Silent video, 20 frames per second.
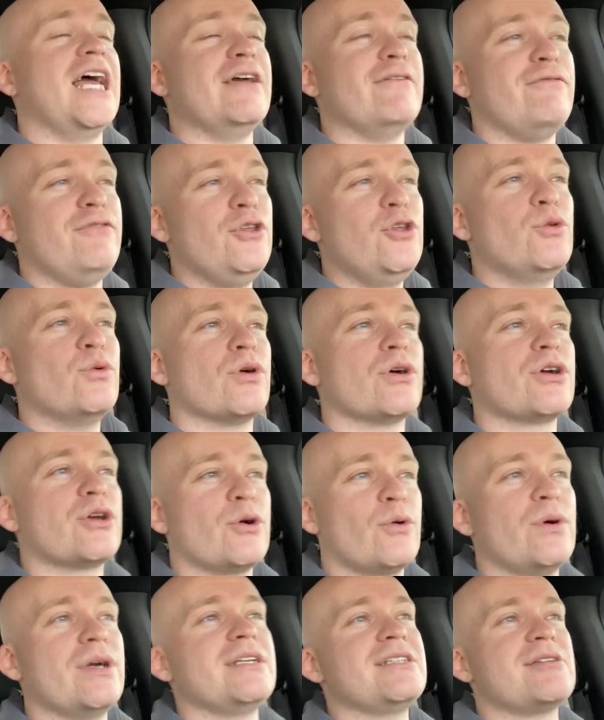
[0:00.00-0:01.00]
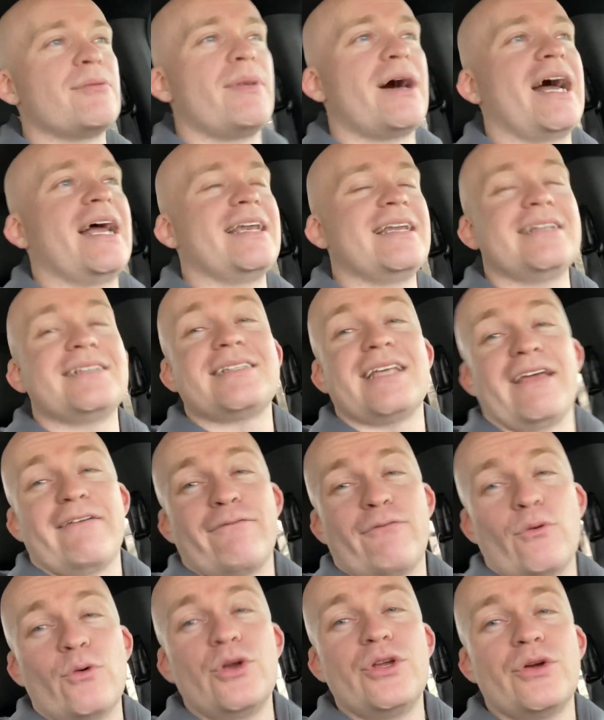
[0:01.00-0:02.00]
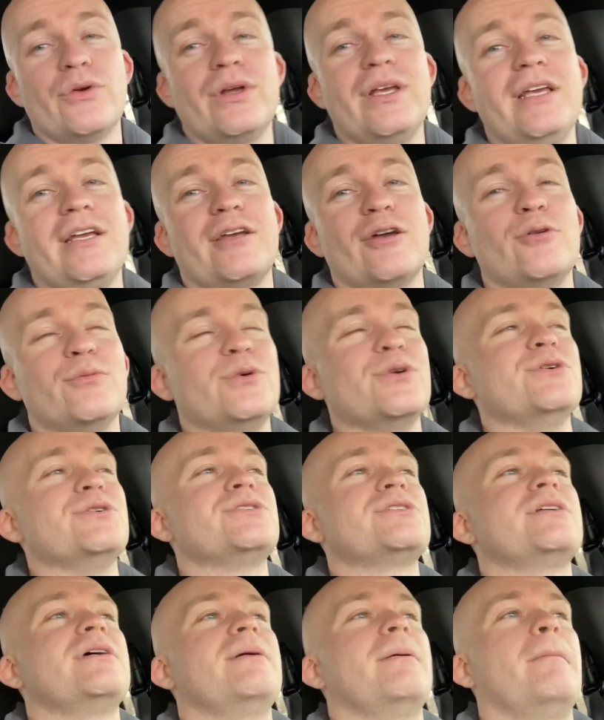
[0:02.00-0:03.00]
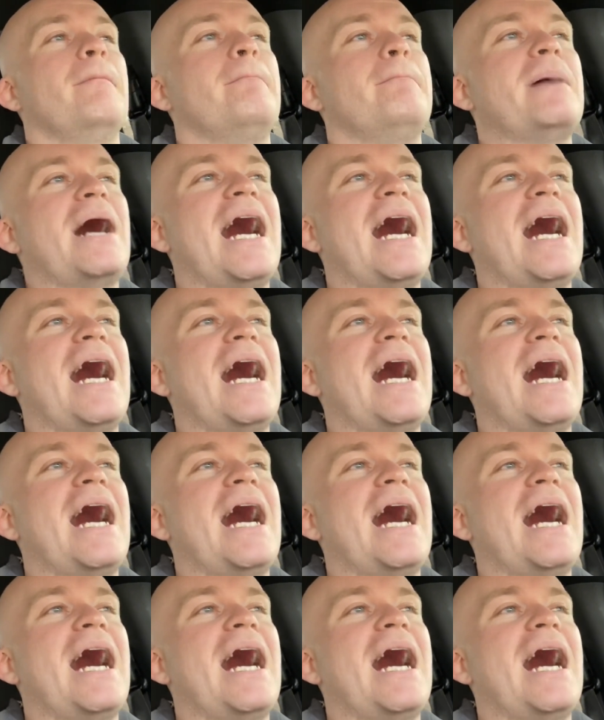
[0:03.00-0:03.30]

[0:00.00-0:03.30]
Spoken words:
If you are going to buy an intake for your EcoBoost,